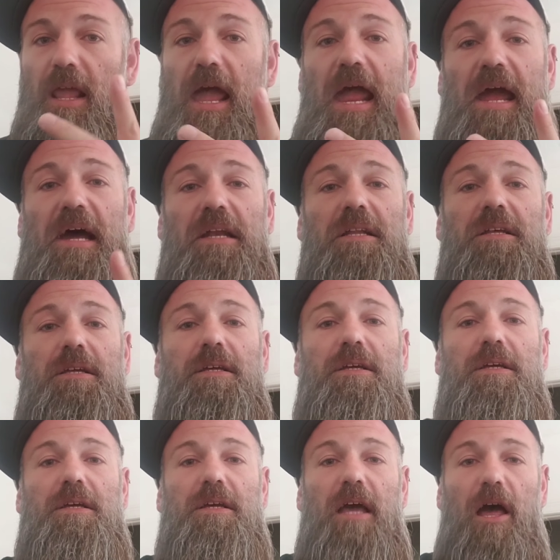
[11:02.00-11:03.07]
and
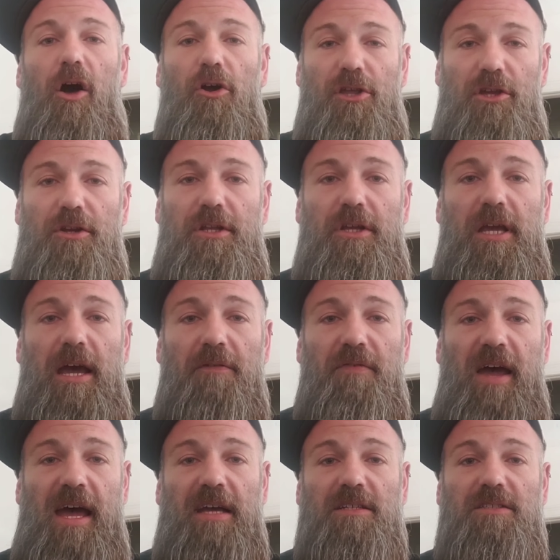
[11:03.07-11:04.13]

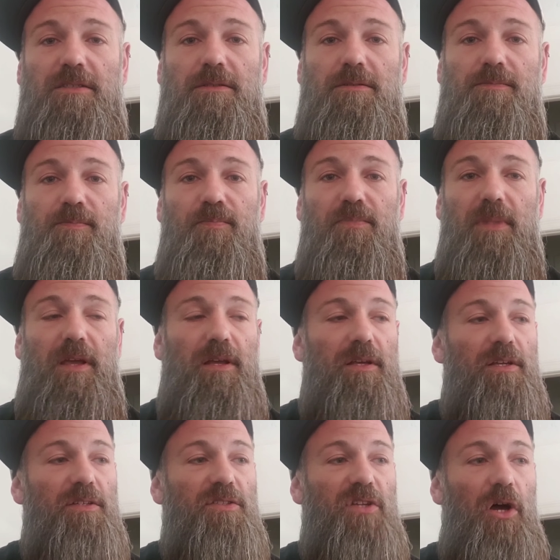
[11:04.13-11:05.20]
LQDFX.
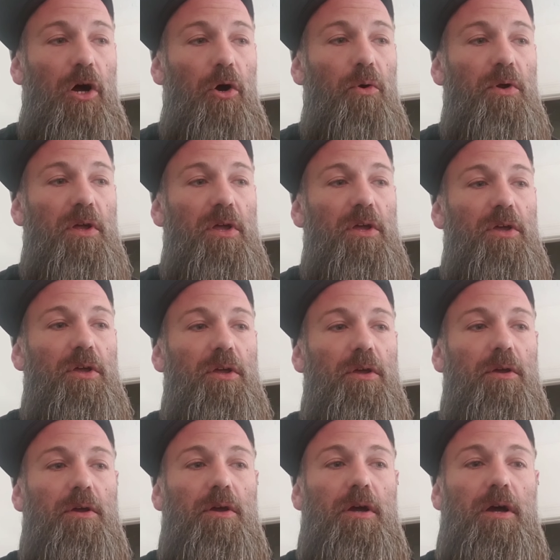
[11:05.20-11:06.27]
So
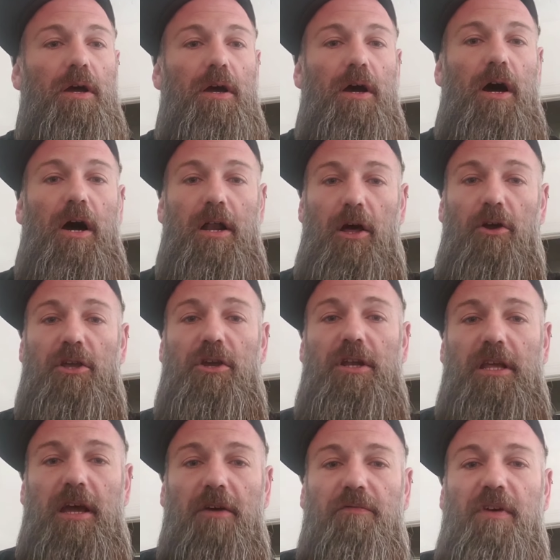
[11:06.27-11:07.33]
on
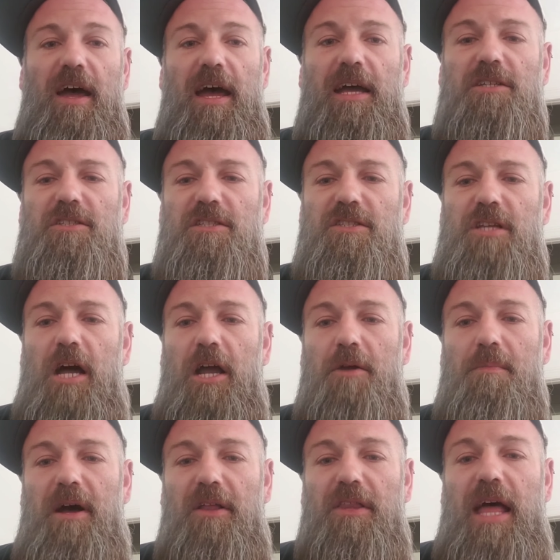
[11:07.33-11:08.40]
LQDFX, let's talk
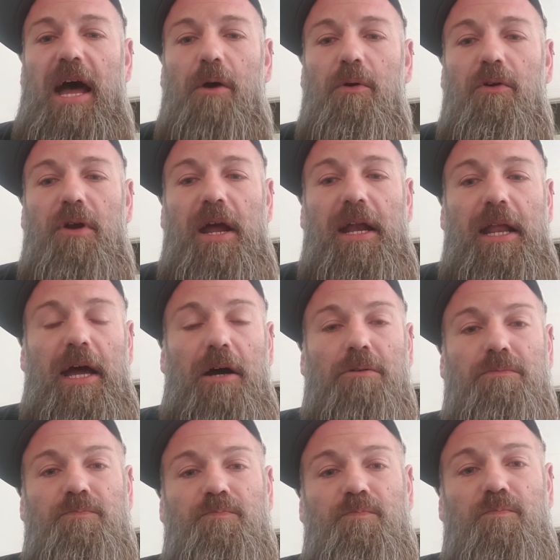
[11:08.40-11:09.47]
about that one right
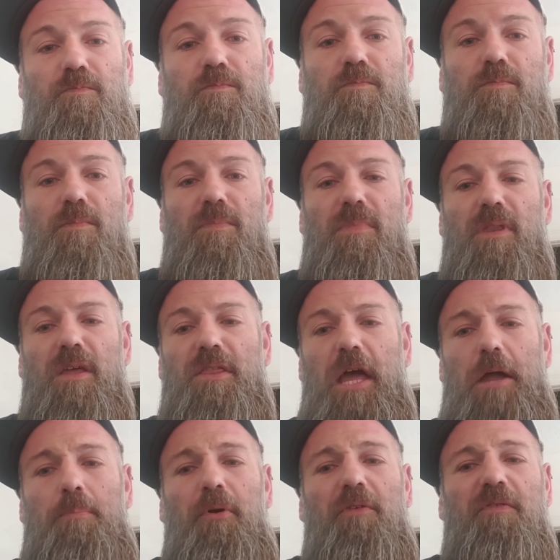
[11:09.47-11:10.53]
now.
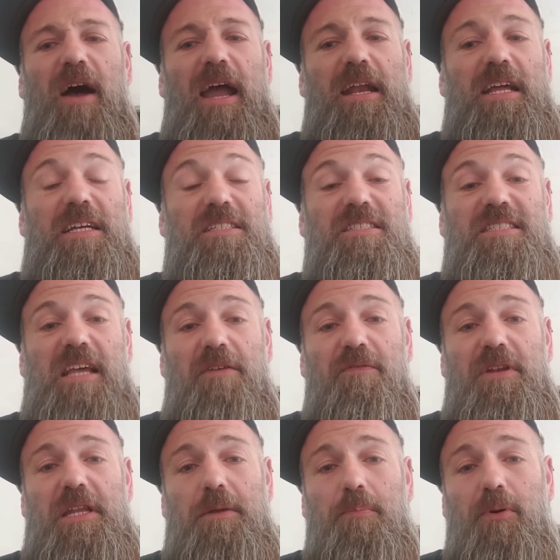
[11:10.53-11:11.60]
They provide a
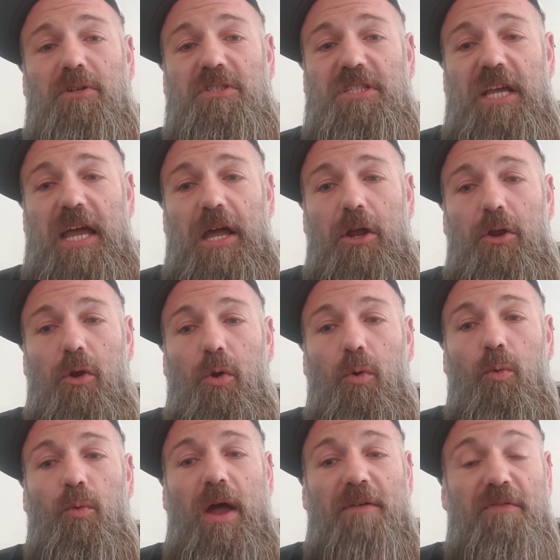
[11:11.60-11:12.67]
70%
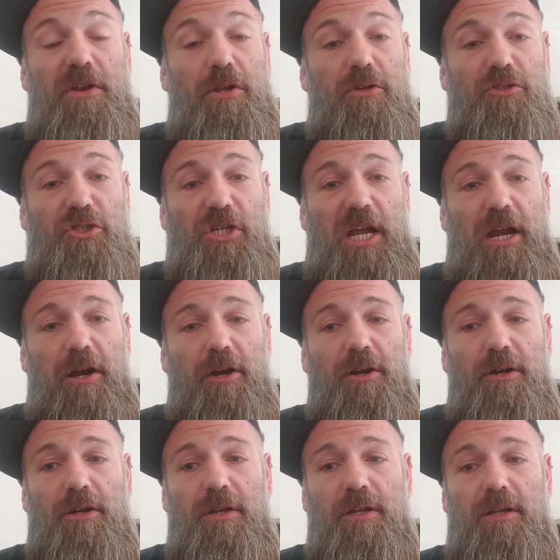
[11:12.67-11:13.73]
revenue share